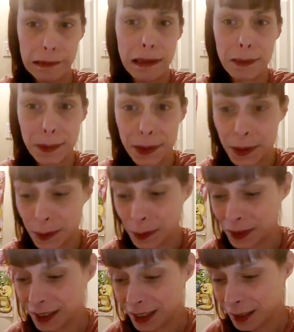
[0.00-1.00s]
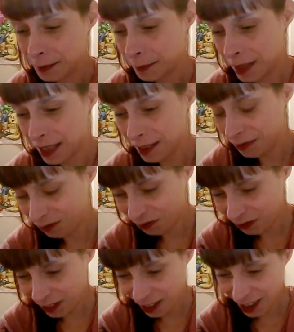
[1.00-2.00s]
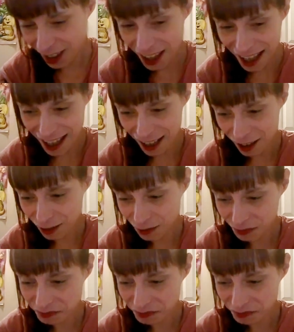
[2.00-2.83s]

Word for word: I don't know. But yeah.